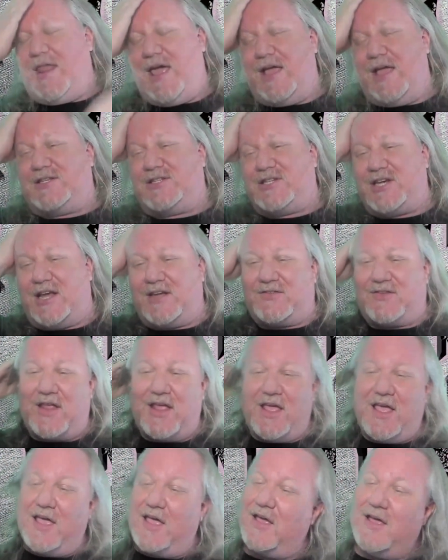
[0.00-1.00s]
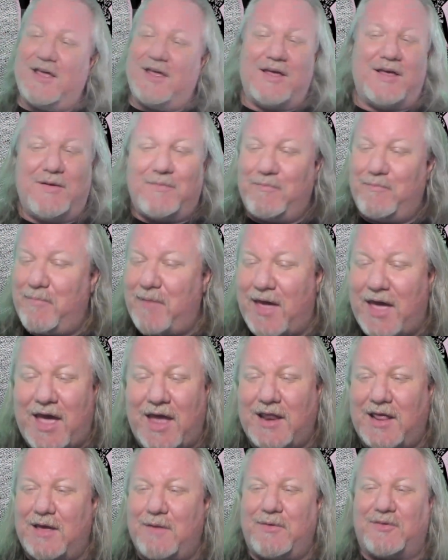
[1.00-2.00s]
it just,
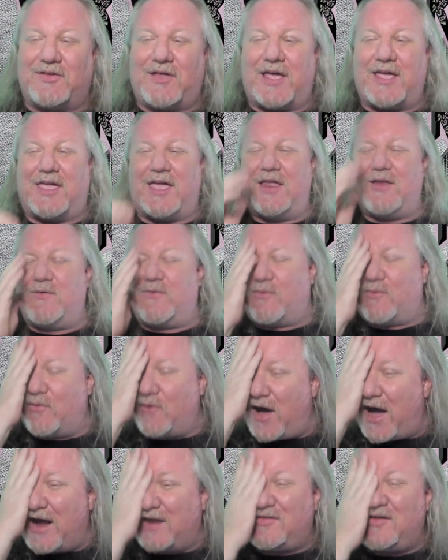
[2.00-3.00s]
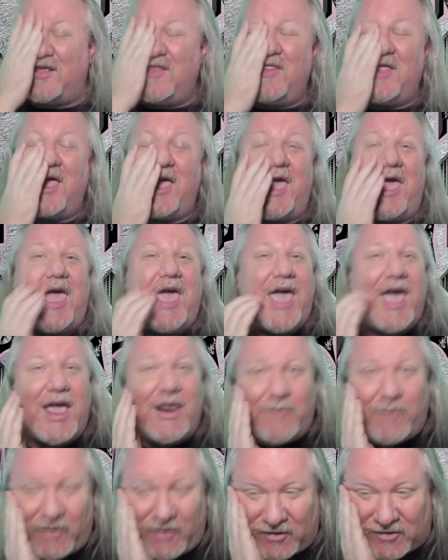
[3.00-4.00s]
man, it was like getting rocked in the
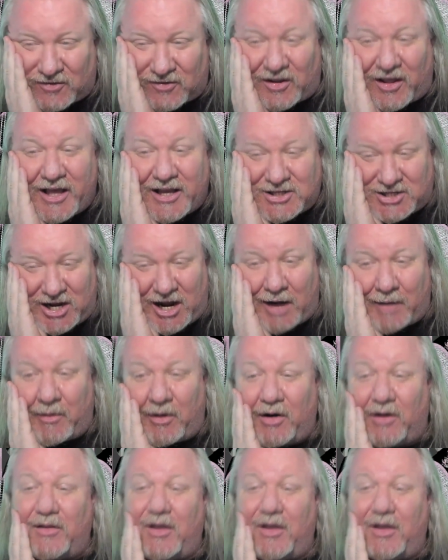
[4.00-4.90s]
head with a sledgehammer.